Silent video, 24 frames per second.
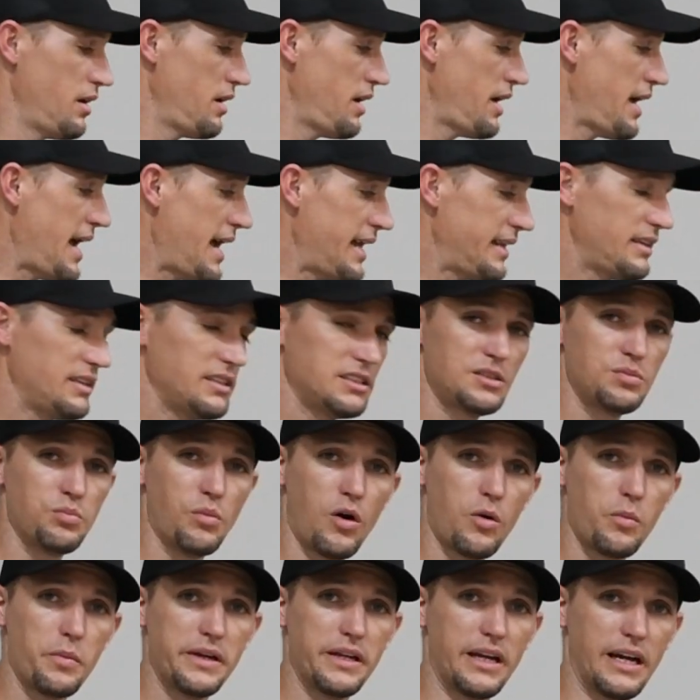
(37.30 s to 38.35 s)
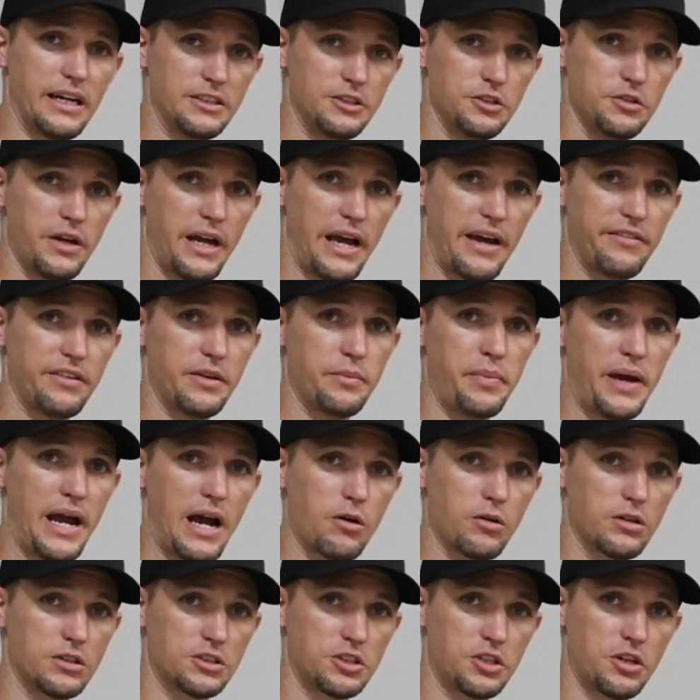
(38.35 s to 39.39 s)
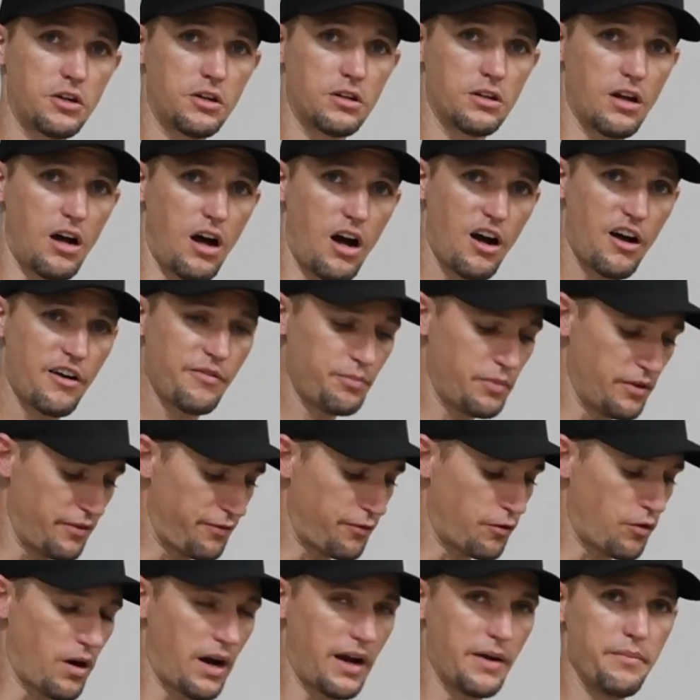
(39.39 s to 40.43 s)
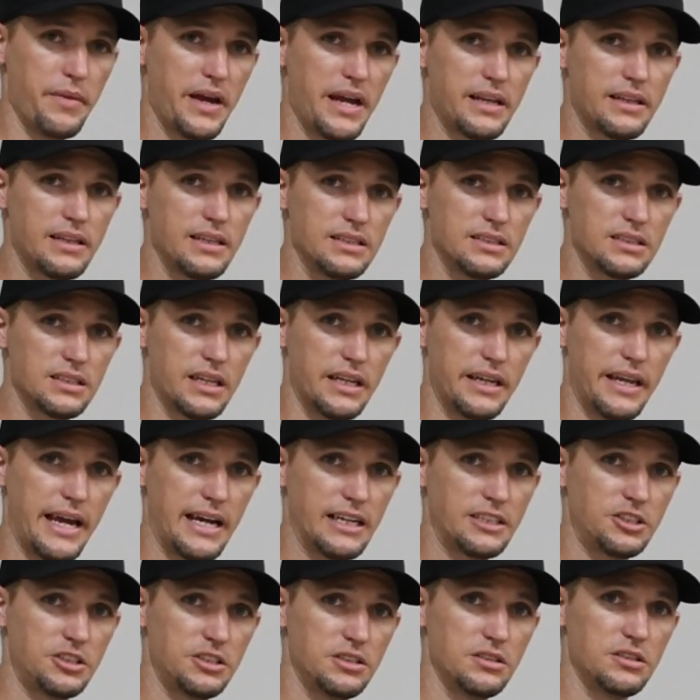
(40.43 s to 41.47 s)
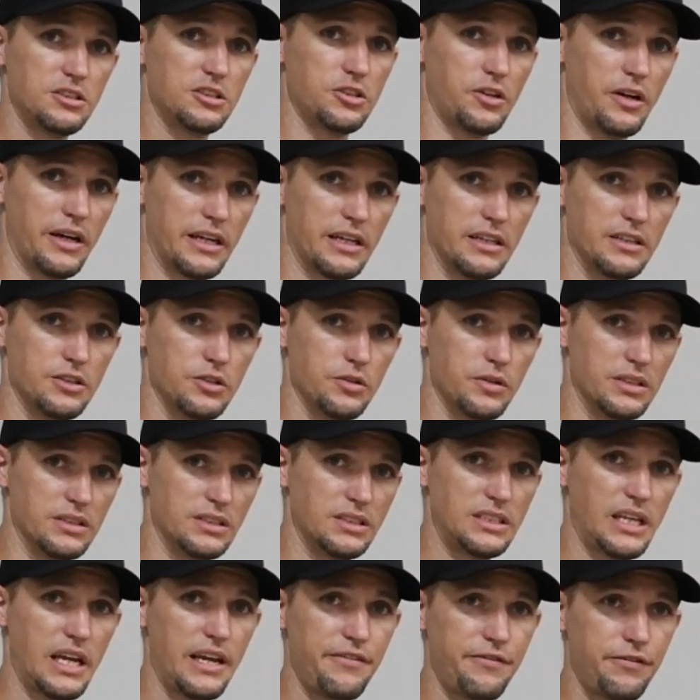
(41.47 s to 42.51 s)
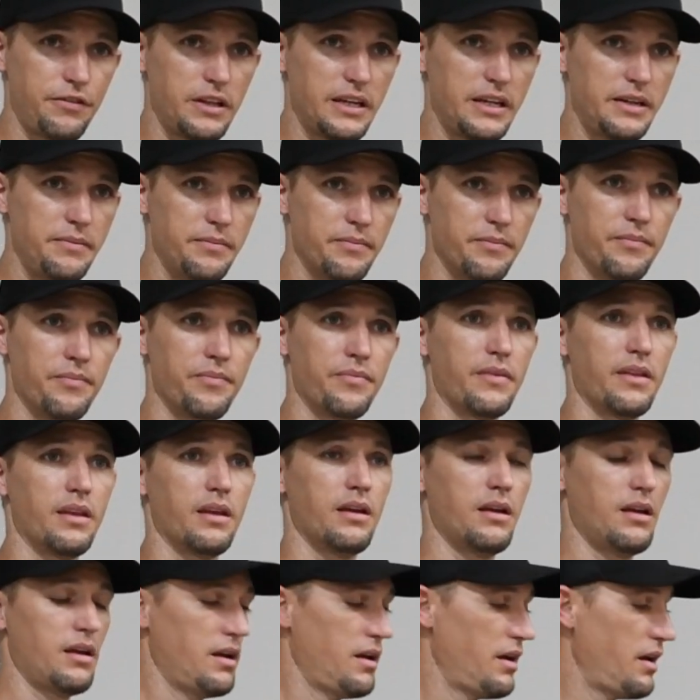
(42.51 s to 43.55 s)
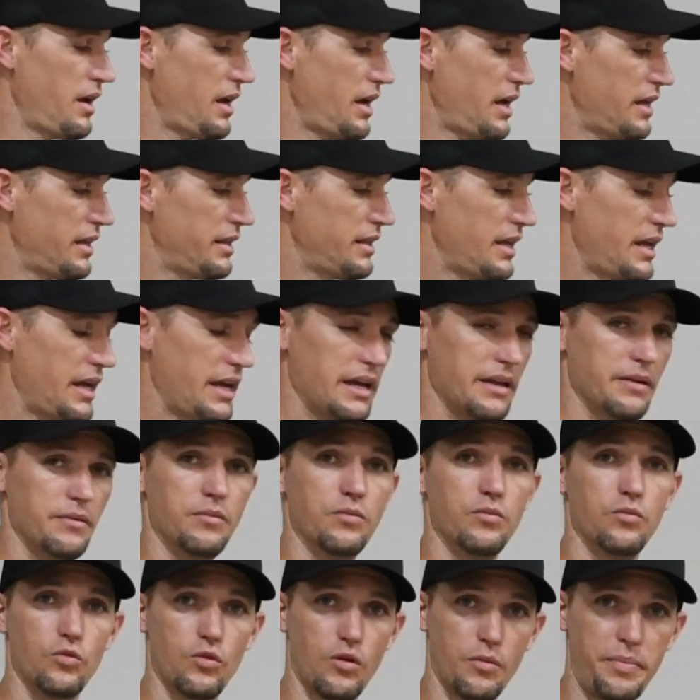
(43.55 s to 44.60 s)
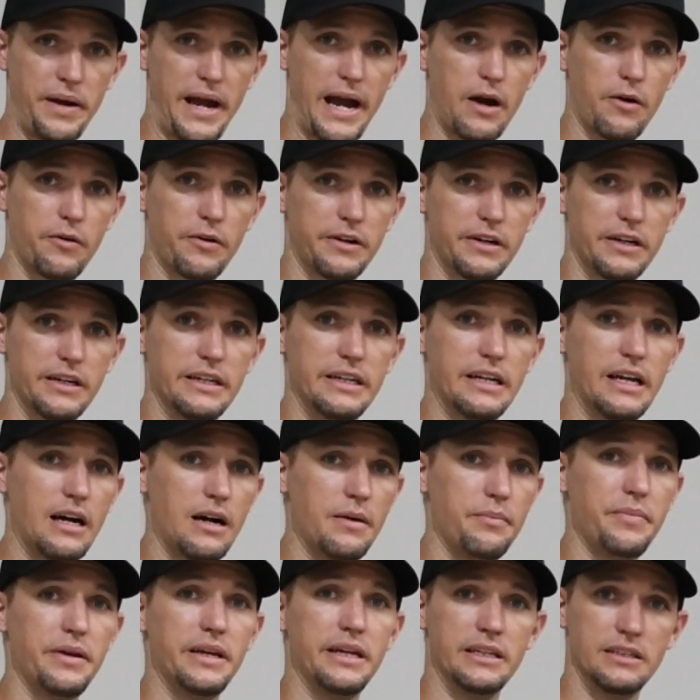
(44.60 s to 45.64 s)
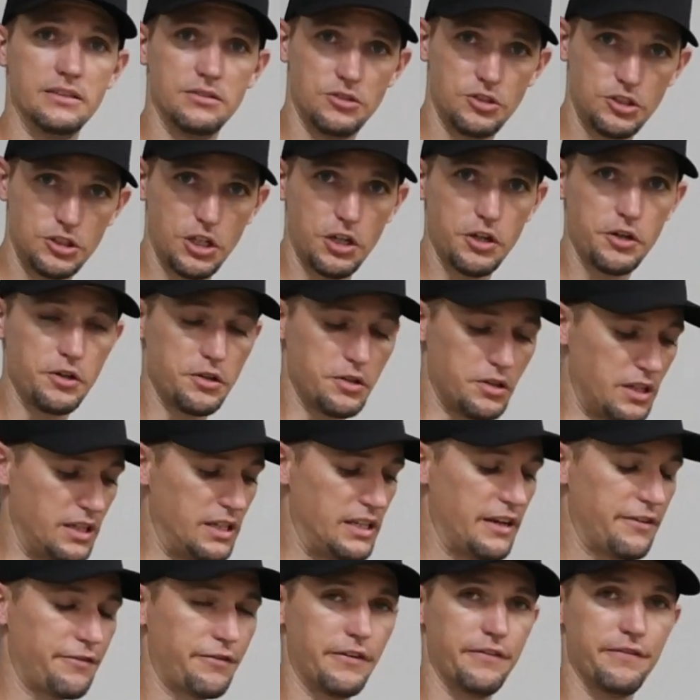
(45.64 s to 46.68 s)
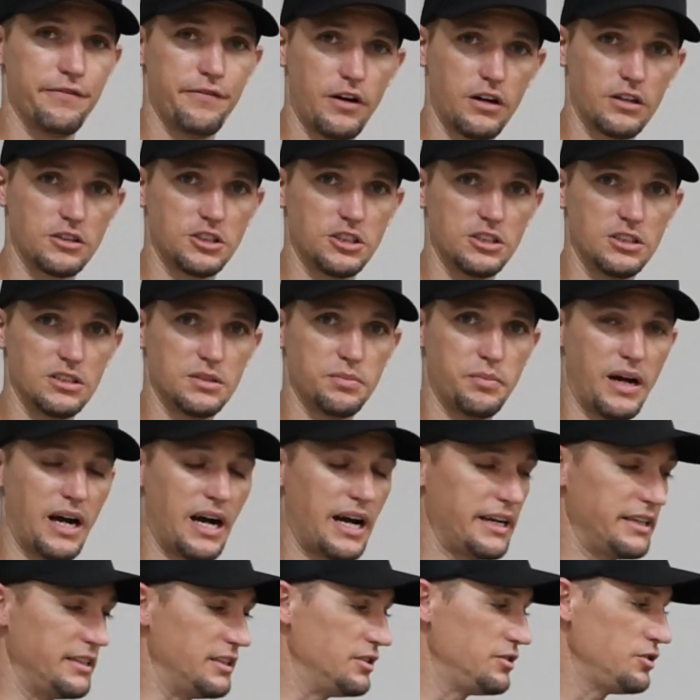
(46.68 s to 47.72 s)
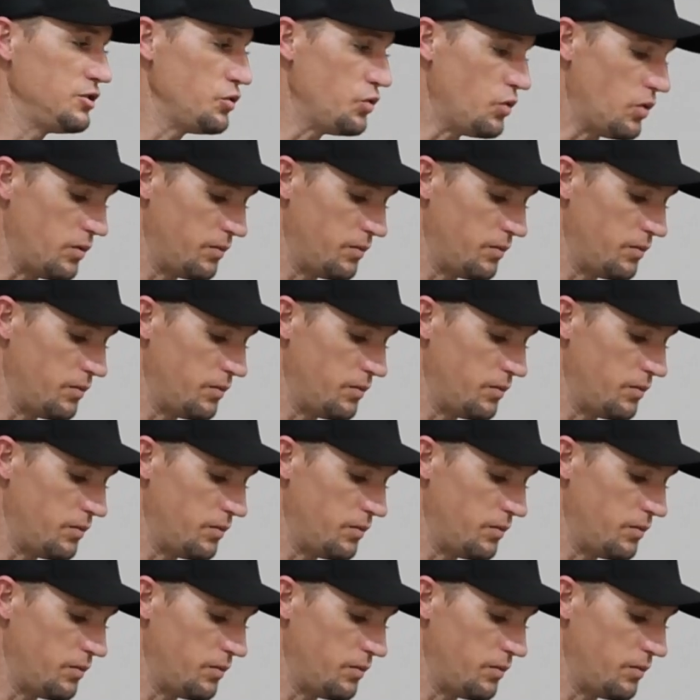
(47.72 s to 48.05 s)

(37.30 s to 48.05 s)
at this moment, I do have the power turned off before I make these connections so I can do it safely, and then we'll power it up and show you the different functions behind the tool.